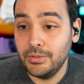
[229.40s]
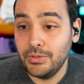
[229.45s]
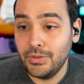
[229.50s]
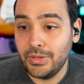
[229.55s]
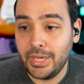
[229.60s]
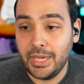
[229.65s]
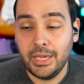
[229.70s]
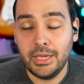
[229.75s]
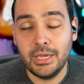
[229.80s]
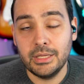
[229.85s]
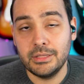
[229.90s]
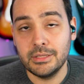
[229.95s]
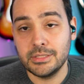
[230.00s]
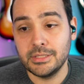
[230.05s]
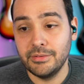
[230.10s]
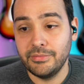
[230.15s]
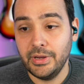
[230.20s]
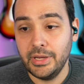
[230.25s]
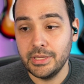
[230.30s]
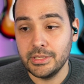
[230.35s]
you can't get this
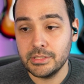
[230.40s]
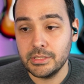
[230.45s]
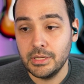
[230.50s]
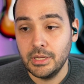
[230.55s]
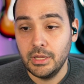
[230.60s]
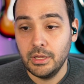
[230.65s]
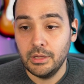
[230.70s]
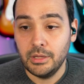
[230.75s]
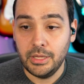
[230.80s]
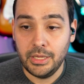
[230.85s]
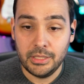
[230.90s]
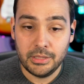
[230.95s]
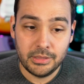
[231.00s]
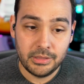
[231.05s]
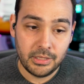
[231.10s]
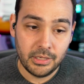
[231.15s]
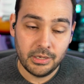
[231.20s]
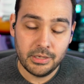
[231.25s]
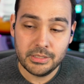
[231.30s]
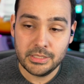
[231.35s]
device.
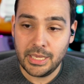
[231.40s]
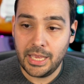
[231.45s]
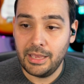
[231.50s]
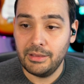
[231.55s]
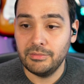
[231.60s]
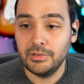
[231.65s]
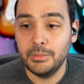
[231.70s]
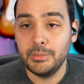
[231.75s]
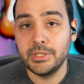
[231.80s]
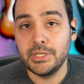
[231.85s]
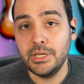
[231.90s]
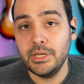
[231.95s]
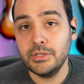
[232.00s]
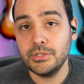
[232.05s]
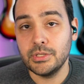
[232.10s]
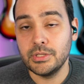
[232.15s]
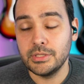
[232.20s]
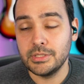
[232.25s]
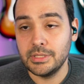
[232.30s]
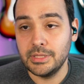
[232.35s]
It does have
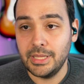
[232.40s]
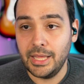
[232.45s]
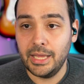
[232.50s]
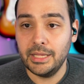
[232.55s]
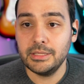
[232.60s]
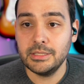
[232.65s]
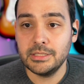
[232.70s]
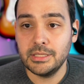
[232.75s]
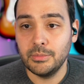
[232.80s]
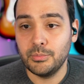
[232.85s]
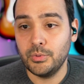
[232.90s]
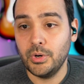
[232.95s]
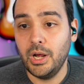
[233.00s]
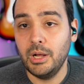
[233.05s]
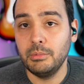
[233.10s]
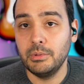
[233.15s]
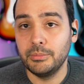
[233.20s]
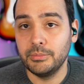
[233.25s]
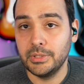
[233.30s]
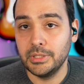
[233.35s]
limitations, and that's the
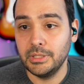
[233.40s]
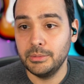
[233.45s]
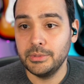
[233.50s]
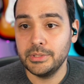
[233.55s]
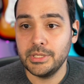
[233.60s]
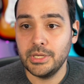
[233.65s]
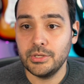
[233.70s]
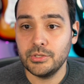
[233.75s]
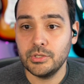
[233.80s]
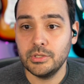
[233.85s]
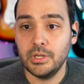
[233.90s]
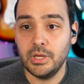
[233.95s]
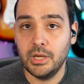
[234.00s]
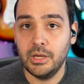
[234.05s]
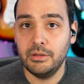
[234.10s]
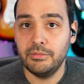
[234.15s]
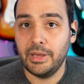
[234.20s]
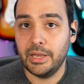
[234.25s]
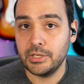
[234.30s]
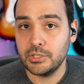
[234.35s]
problem, the limitation
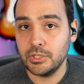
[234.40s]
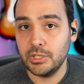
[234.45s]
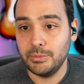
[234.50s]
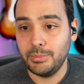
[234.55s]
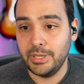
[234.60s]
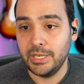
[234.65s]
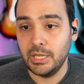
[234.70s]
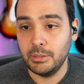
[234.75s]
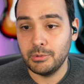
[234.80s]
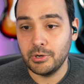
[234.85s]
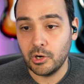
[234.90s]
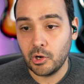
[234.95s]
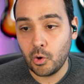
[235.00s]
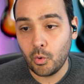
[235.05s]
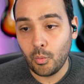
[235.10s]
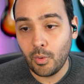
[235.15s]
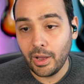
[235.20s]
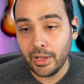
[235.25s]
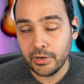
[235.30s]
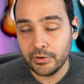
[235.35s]
of actually being able to
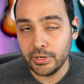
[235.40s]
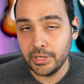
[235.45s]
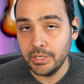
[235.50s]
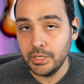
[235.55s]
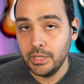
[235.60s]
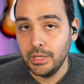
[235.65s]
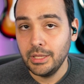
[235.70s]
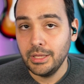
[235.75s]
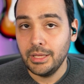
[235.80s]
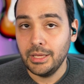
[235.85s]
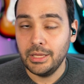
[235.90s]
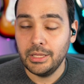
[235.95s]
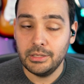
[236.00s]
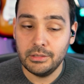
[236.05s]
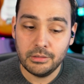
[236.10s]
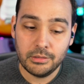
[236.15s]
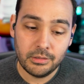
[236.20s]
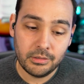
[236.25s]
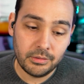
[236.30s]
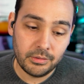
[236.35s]
acquire it.
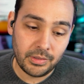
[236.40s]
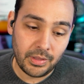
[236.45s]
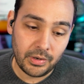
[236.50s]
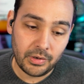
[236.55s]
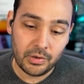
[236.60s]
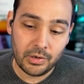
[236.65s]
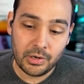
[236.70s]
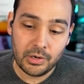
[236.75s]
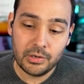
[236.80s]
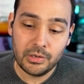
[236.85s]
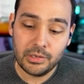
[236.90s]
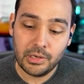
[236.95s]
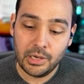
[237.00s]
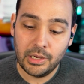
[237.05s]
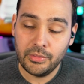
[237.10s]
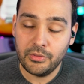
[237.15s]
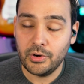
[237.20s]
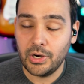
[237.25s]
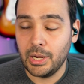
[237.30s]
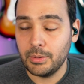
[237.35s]
And there are
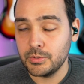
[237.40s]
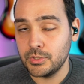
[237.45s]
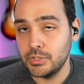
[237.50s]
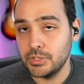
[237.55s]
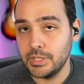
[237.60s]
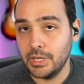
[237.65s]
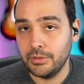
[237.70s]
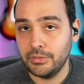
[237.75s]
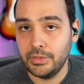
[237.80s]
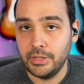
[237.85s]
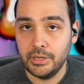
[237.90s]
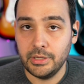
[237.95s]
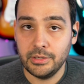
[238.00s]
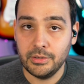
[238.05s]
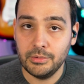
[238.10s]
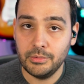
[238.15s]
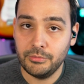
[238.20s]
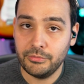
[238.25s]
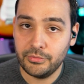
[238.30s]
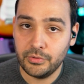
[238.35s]
other options out
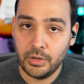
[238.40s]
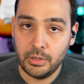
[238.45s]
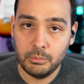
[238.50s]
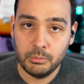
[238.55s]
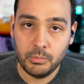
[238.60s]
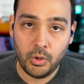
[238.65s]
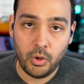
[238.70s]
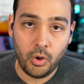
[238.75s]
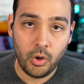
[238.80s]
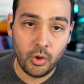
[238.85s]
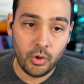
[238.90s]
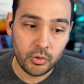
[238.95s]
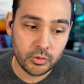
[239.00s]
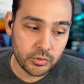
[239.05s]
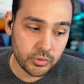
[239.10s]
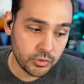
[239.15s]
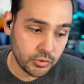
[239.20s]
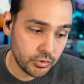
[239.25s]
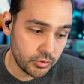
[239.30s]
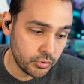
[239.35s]
there from all
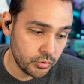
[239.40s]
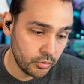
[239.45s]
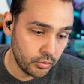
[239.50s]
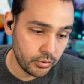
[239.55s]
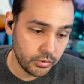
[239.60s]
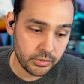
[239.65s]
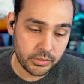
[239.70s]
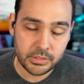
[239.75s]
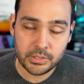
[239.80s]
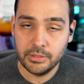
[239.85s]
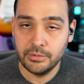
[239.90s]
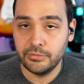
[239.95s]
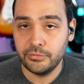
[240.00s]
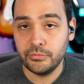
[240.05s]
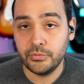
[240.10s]
sorts of